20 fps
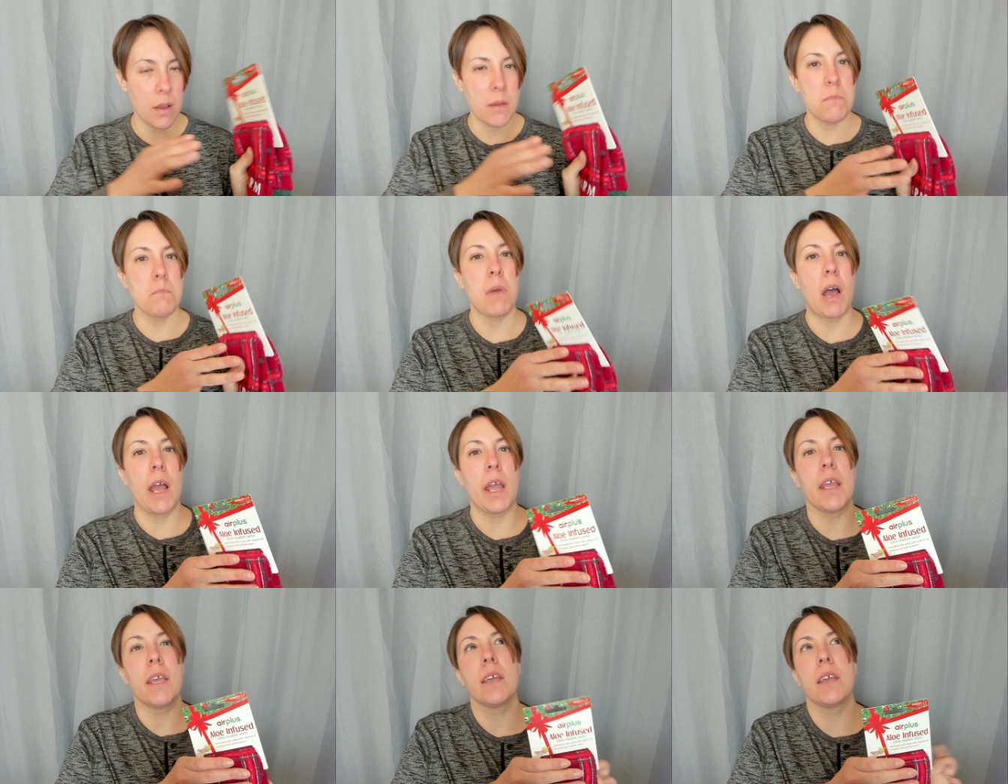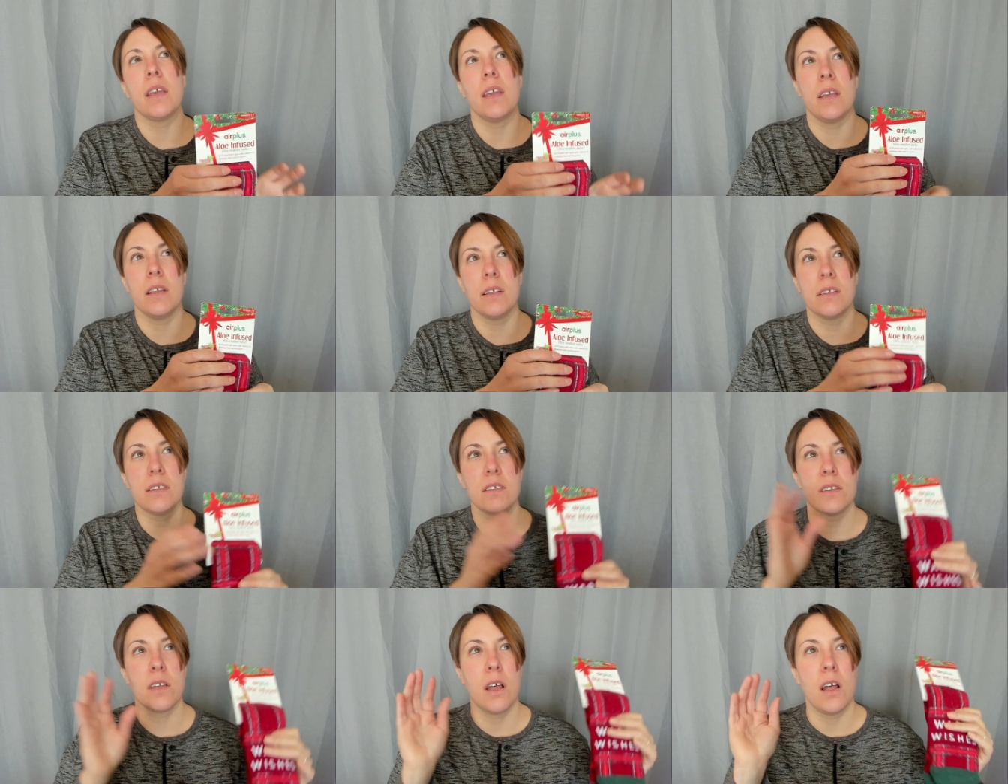My
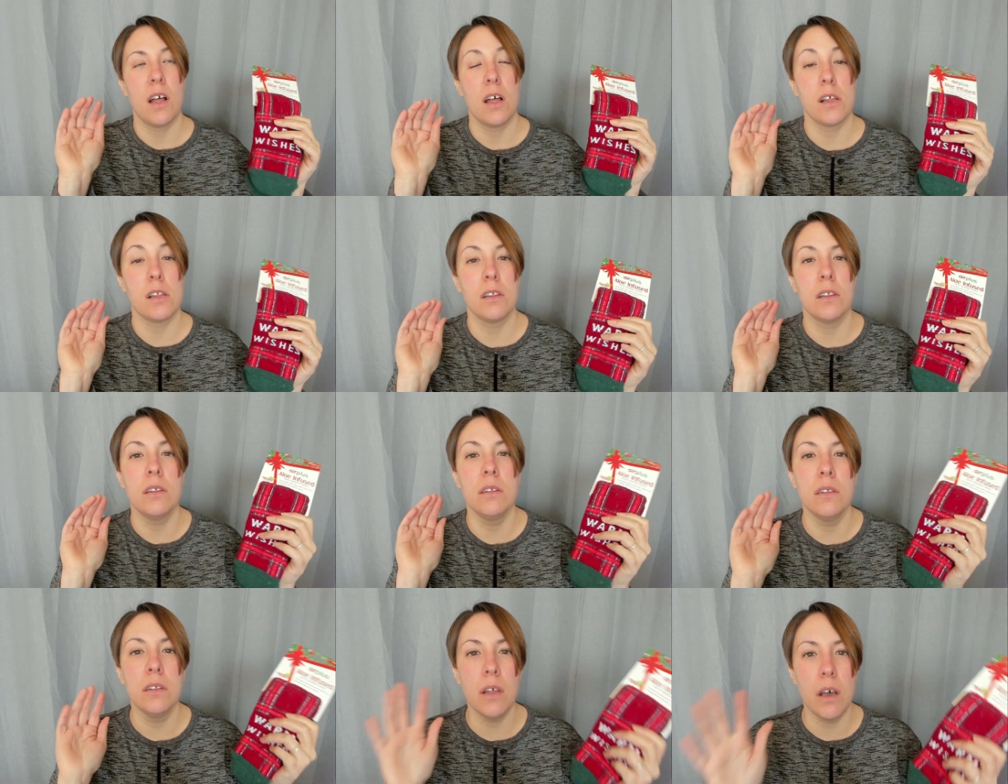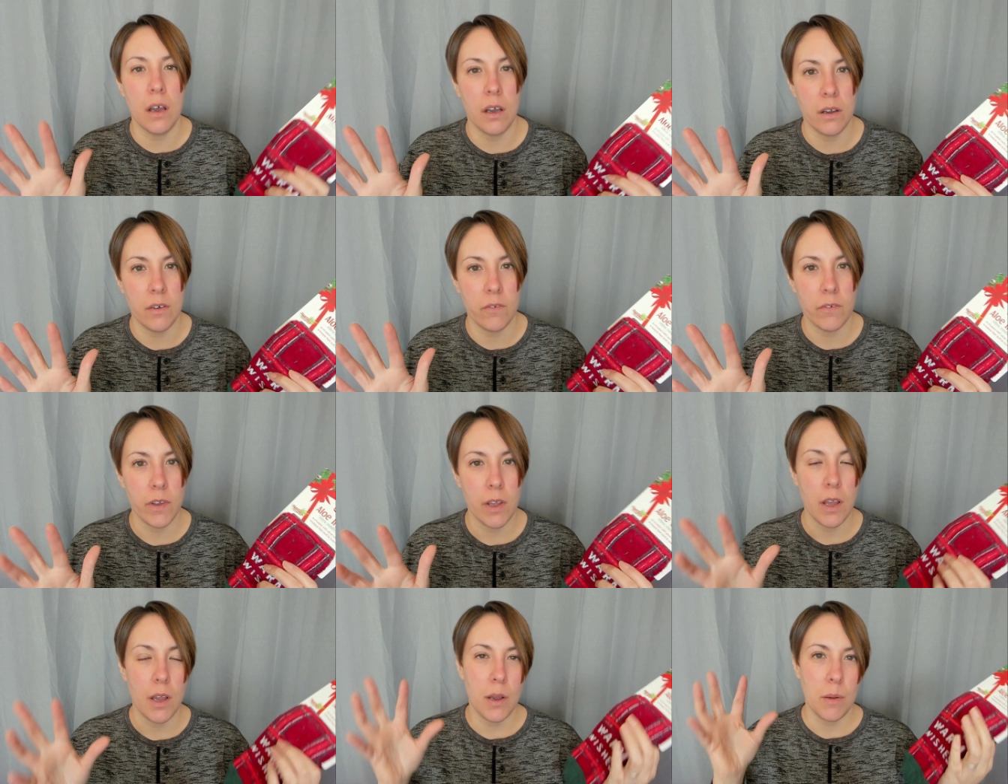kids love
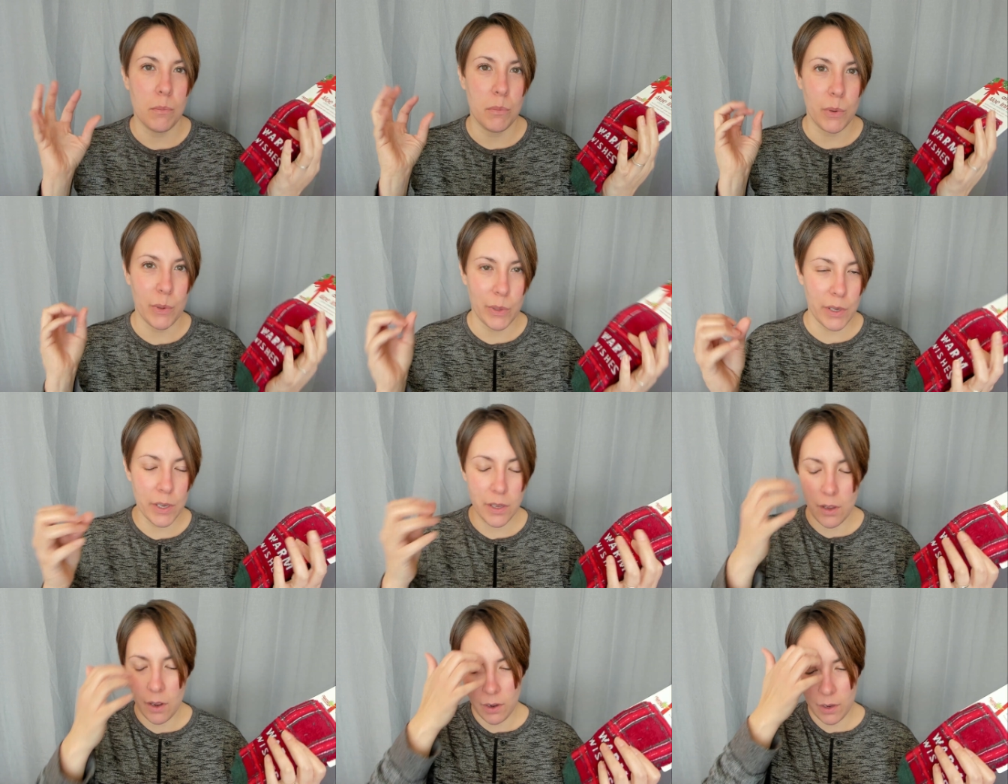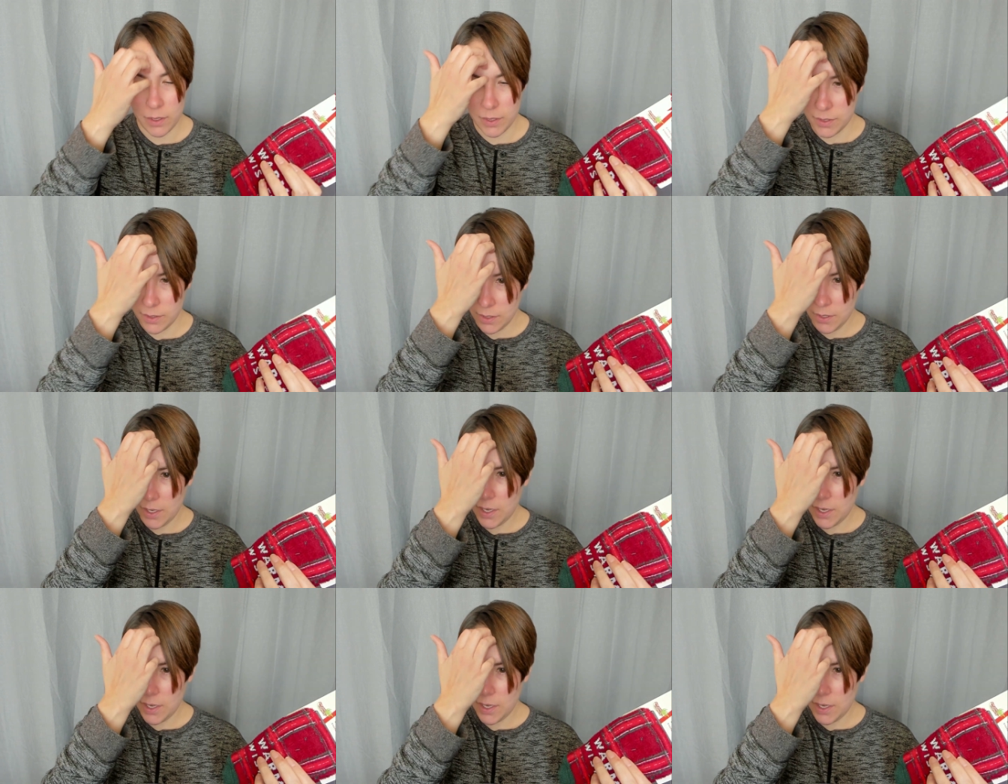putting on